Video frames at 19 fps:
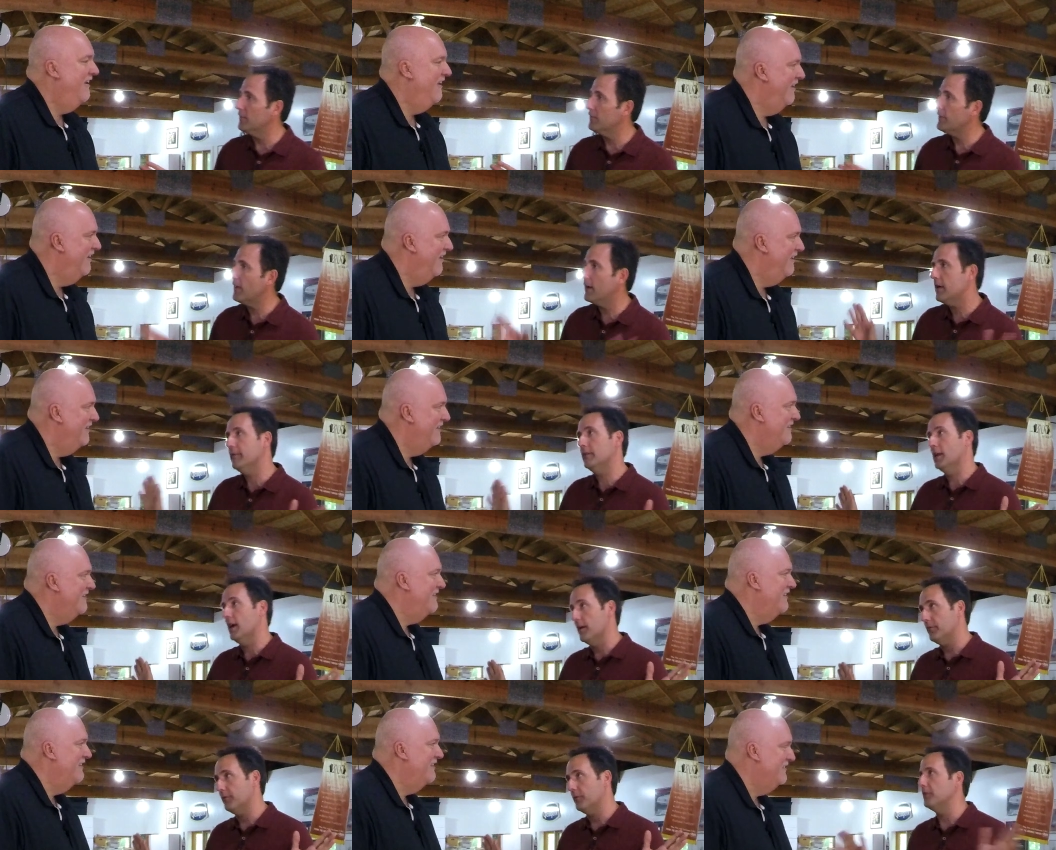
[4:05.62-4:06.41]
Speaker 1: I don't have a lot
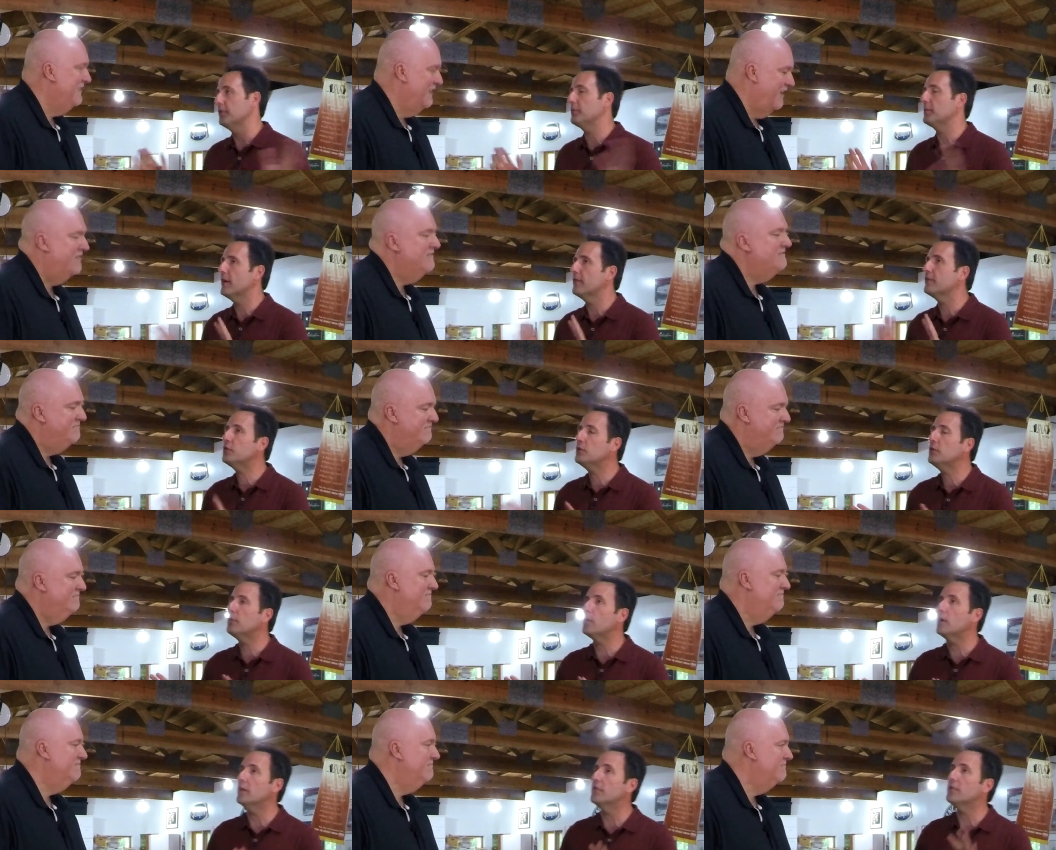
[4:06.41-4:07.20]
of friends, but I have two
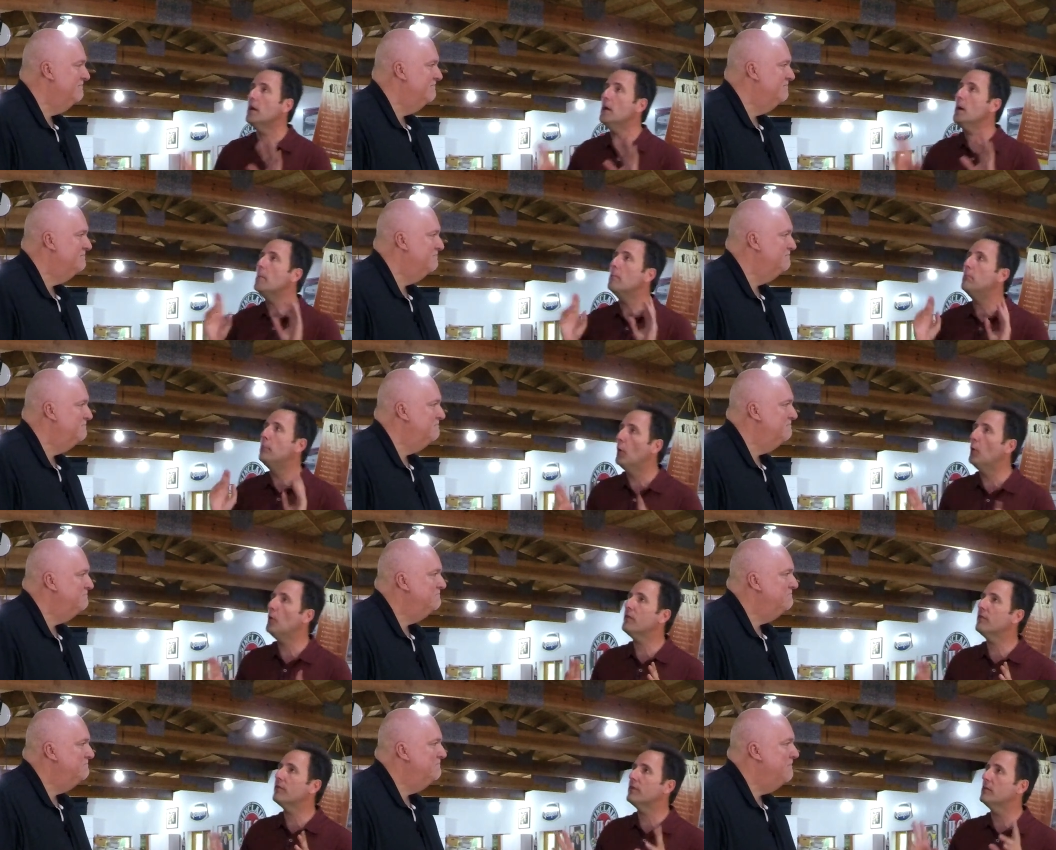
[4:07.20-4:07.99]
friends. Both
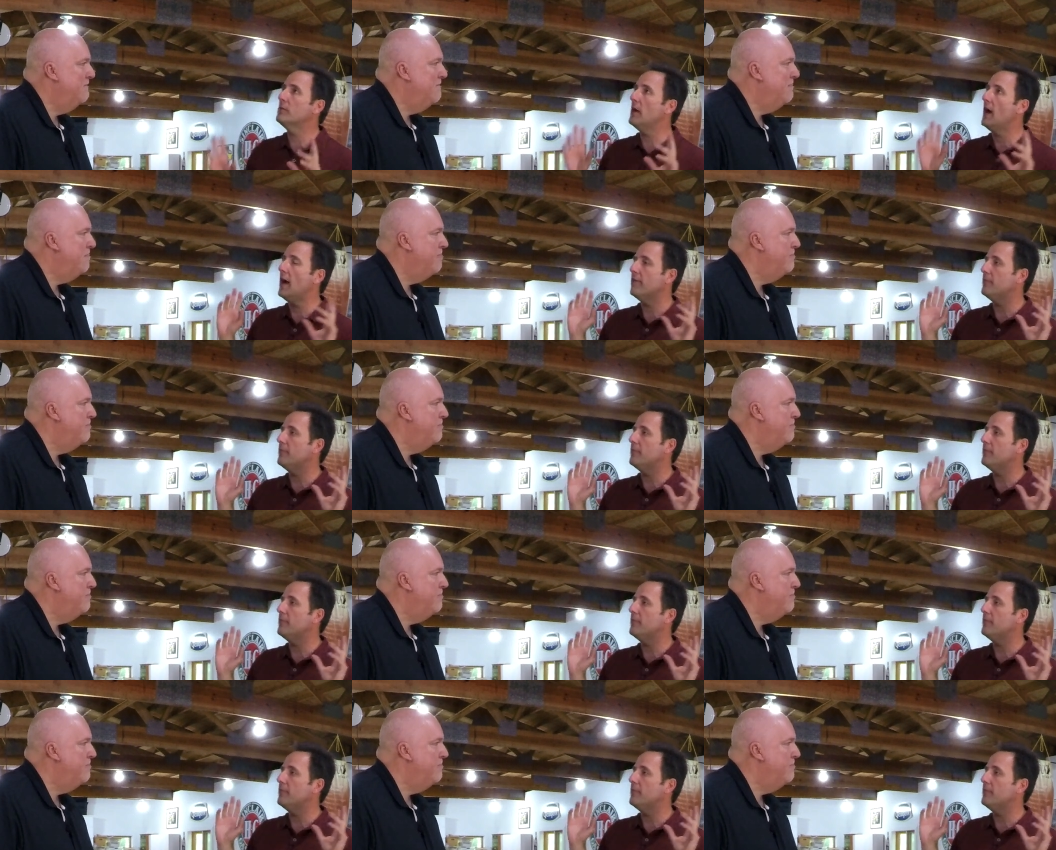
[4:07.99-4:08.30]
of them have